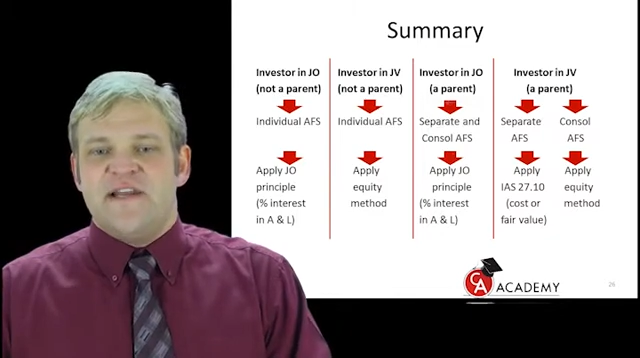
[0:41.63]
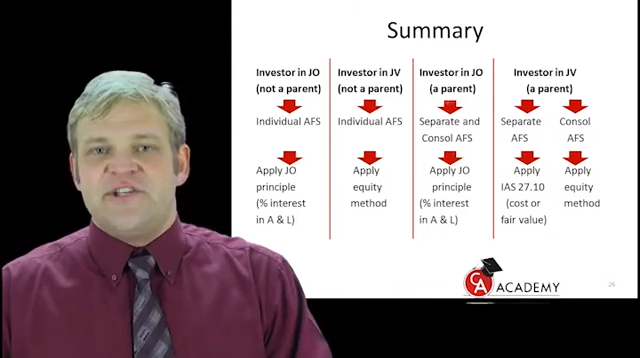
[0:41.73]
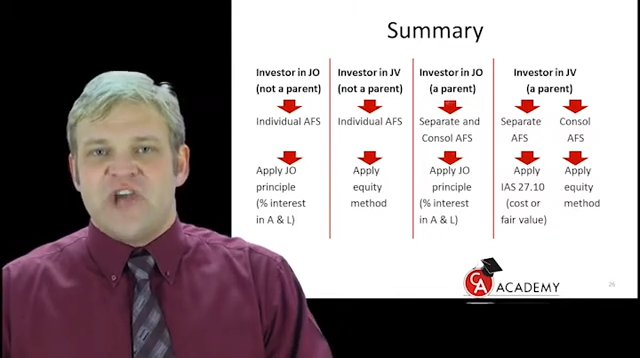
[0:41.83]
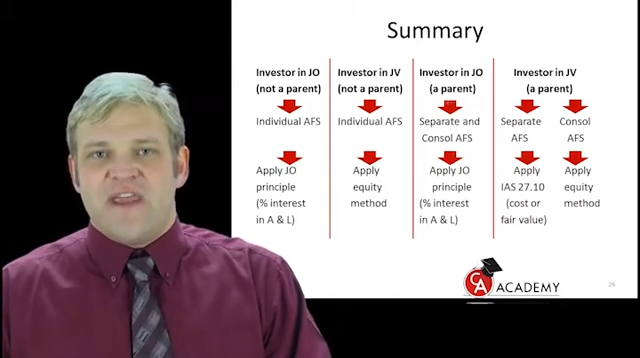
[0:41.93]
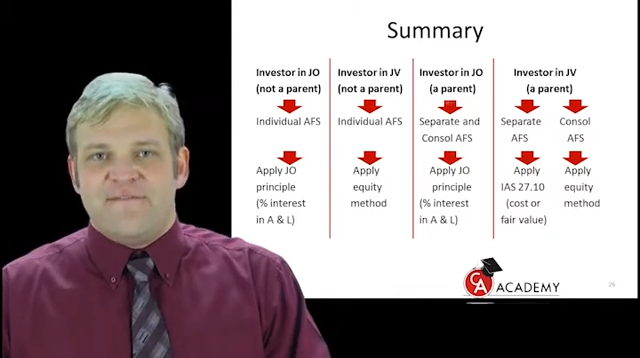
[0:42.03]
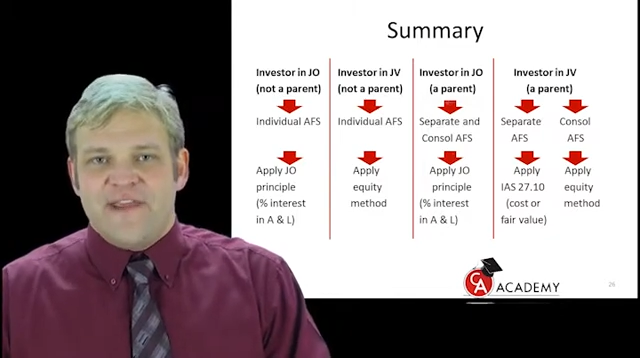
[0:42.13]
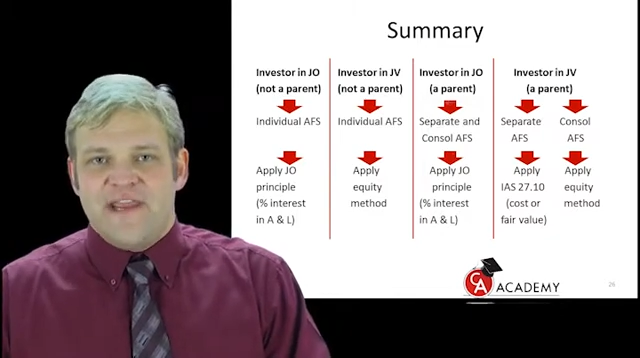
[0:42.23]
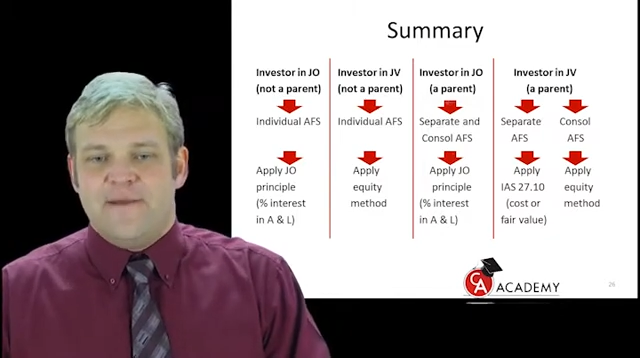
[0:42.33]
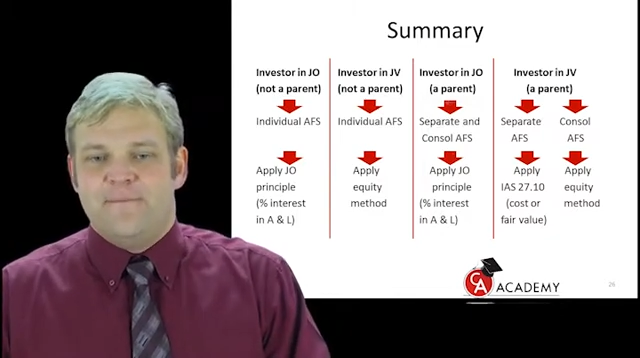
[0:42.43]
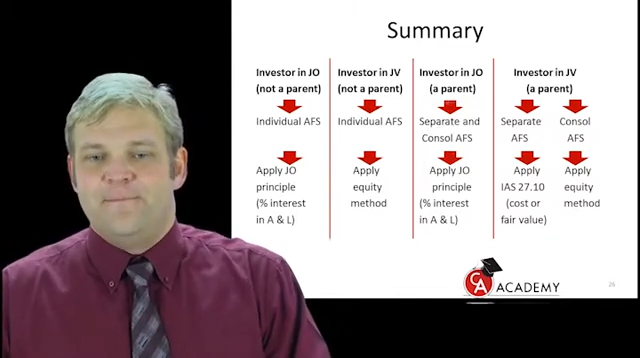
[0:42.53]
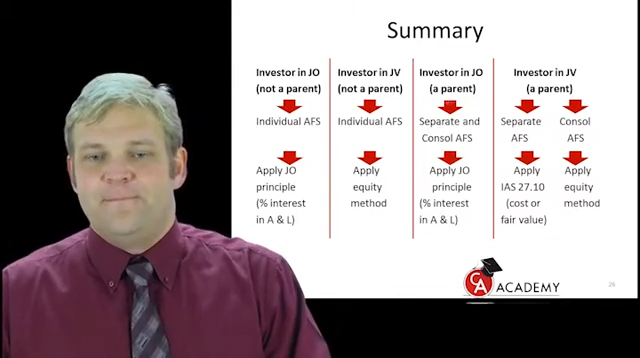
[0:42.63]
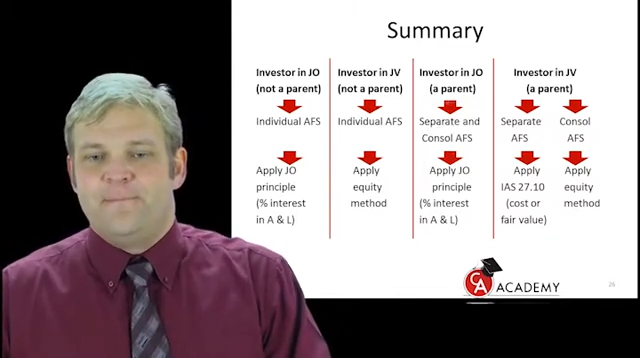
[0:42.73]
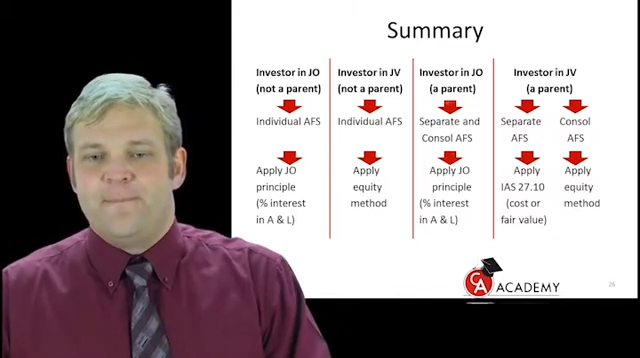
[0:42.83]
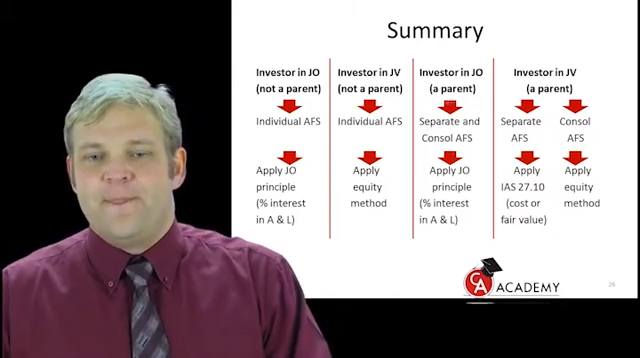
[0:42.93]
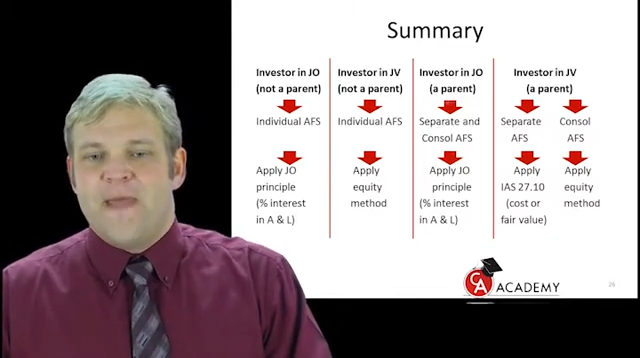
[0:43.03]
a JV
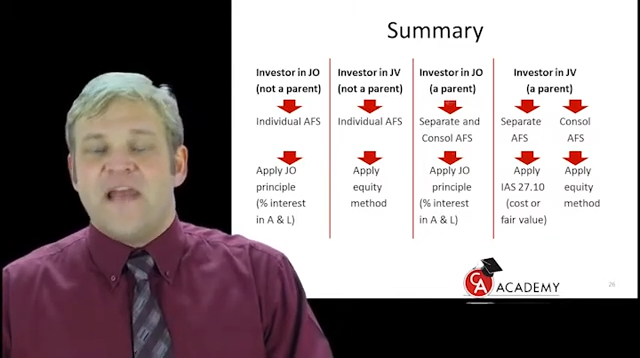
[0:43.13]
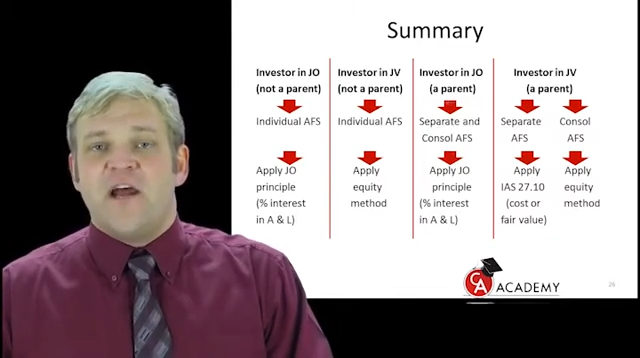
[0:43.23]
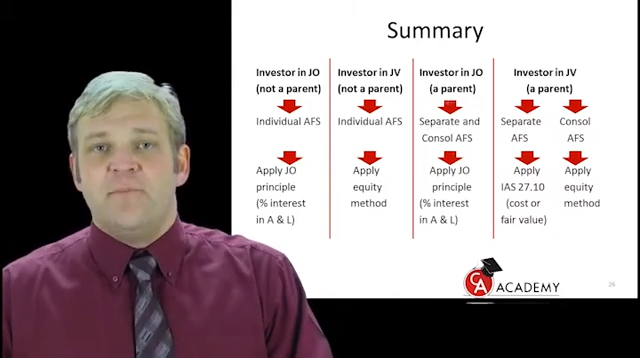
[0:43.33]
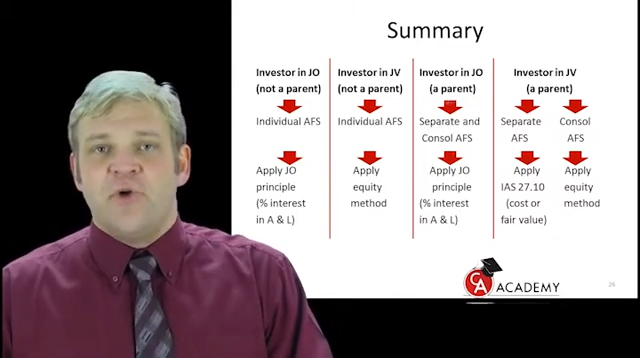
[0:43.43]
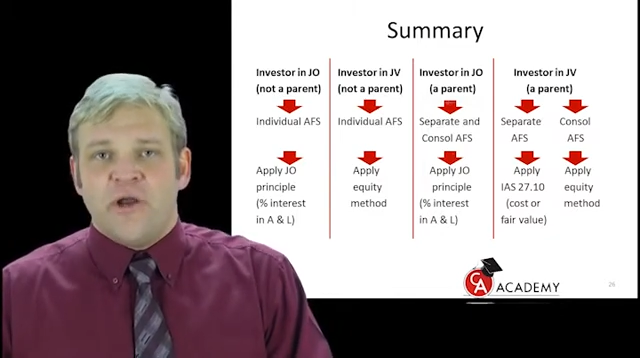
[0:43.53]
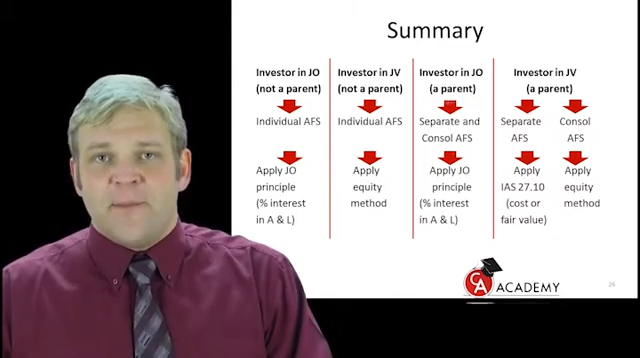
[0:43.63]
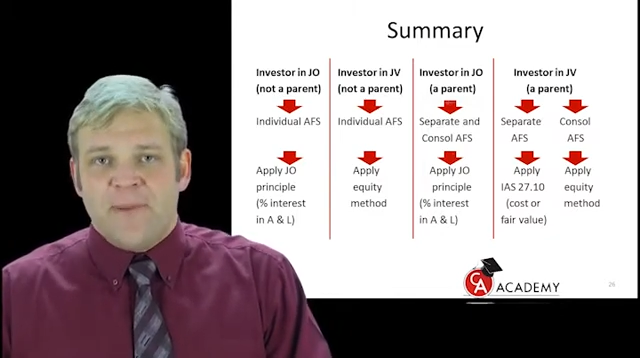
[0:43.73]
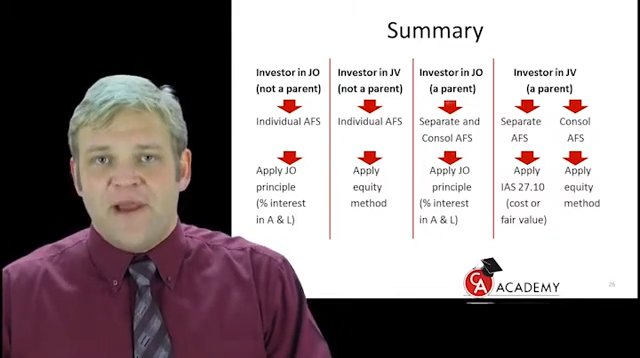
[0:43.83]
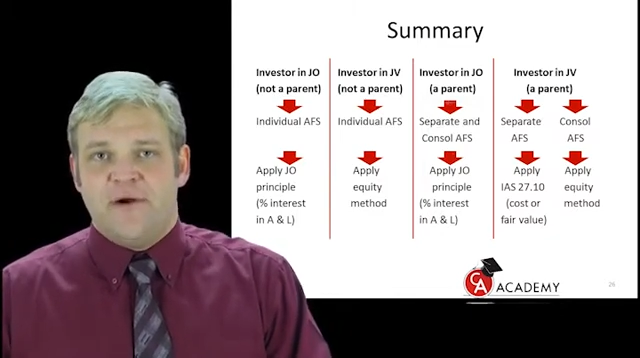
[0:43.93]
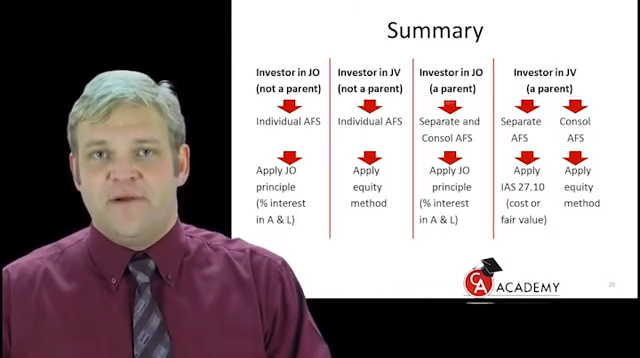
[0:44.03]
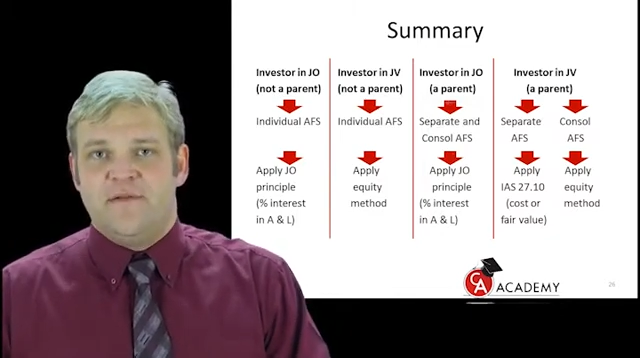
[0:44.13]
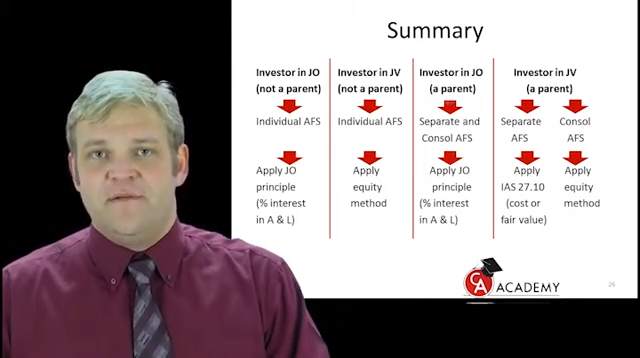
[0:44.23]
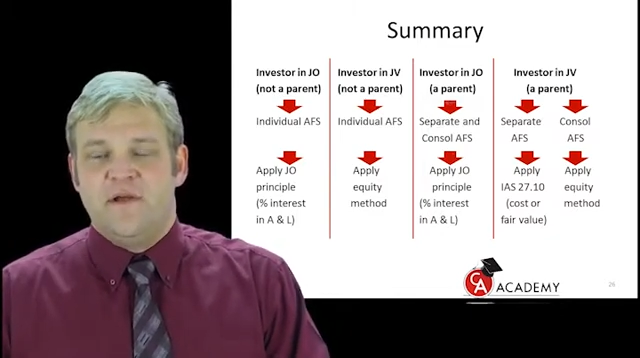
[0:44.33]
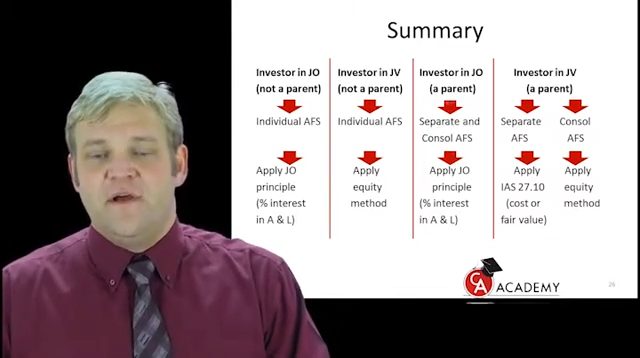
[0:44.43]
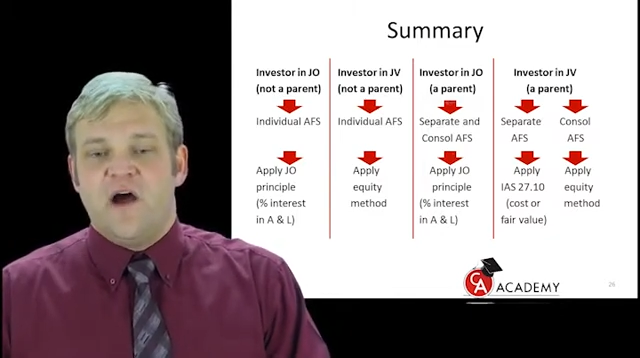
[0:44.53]
and I'm not a parent,